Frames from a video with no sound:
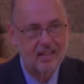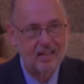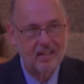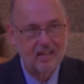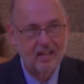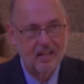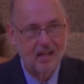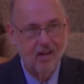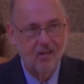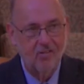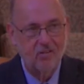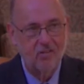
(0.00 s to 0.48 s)

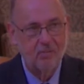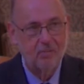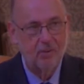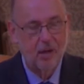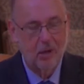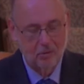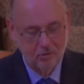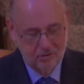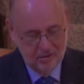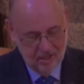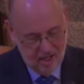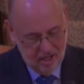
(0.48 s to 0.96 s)
All the
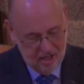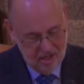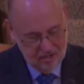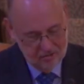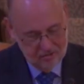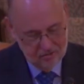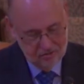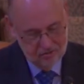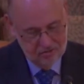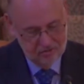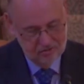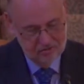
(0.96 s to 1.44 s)

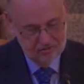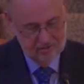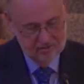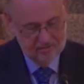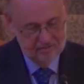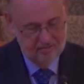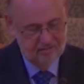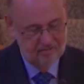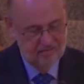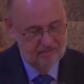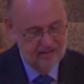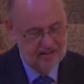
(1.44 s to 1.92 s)
Botox
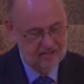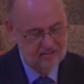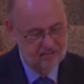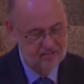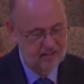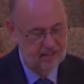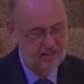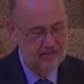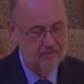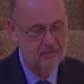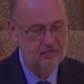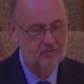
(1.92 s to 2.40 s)
and
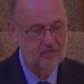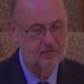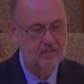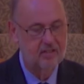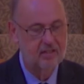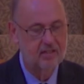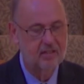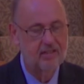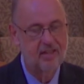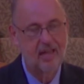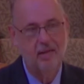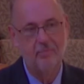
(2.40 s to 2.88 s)
facelifts
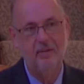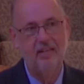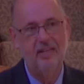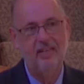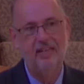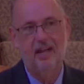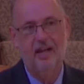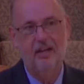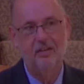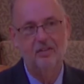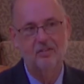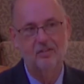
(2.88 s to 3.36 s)
and tummy
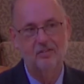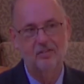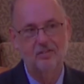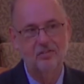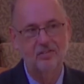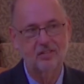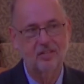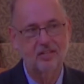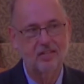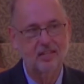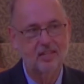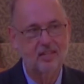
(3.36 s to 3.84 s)
tucks
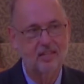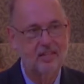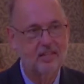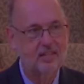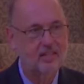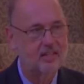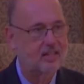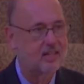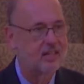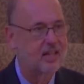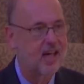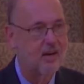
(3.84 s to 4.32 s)

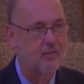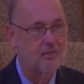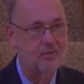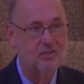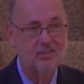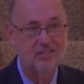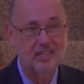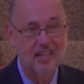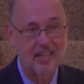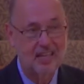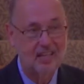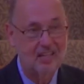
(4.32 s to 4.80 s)

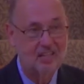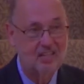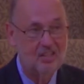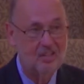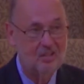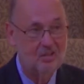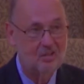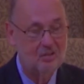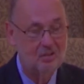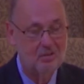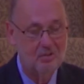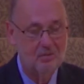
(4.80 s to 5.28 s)
notwithstanding.
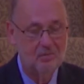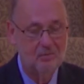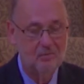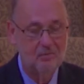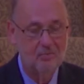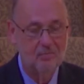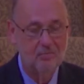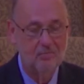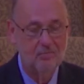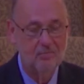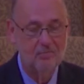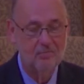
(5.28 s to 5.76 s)

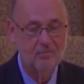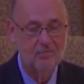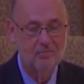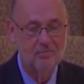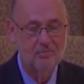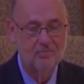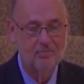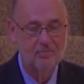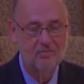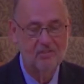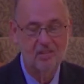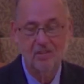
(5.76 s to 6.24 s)

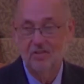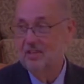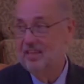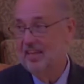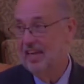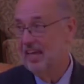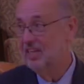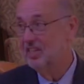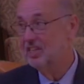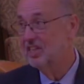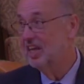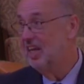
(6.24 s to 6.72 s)
You
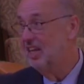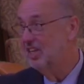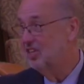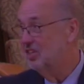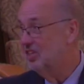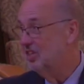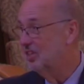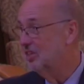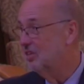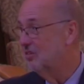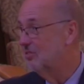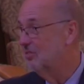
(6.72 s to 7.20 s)
can't change it.
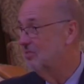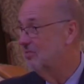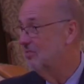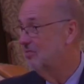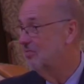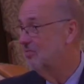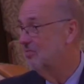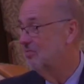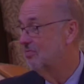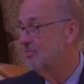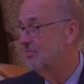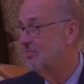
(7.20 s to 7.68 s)

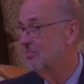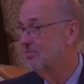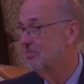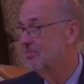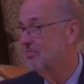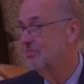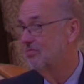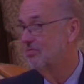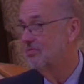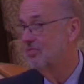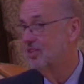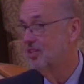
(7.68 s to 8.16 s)

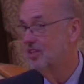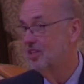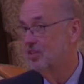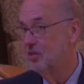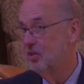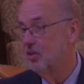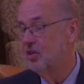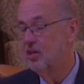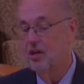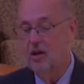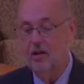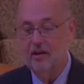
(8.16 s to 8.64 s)
You
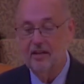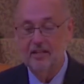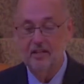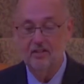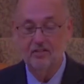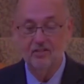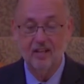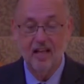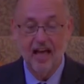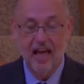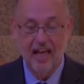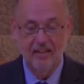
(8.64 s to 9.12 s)
can only
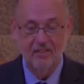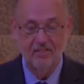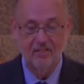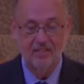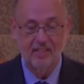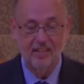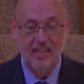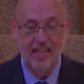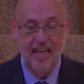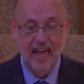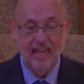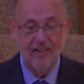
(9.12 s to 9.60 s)
disguise it.
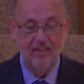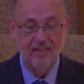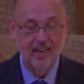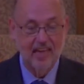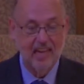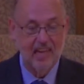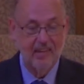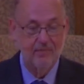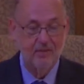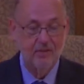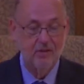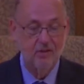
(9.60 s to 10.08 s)
And you can't
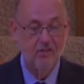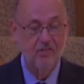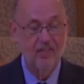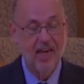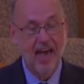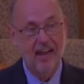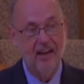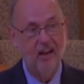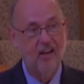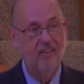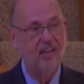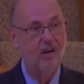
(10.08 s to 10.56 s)
even do that
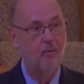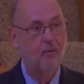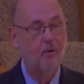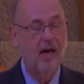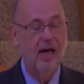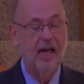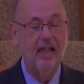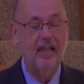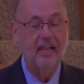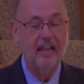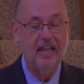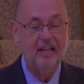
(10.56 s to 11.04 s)
all that well
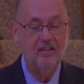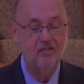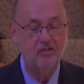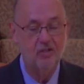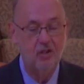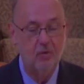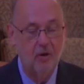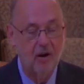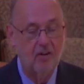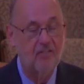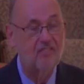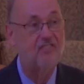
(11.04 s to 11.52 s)
unless you
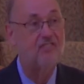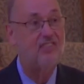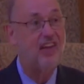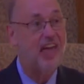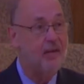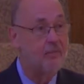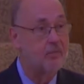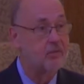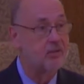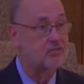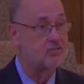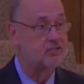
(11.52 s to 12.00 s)
are
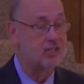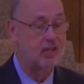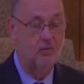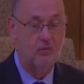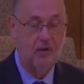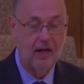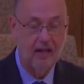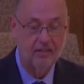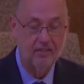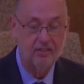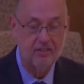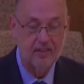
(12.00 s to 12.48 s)
fabulously
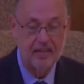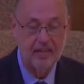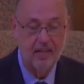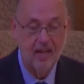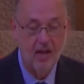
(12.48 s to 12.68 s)
wealthy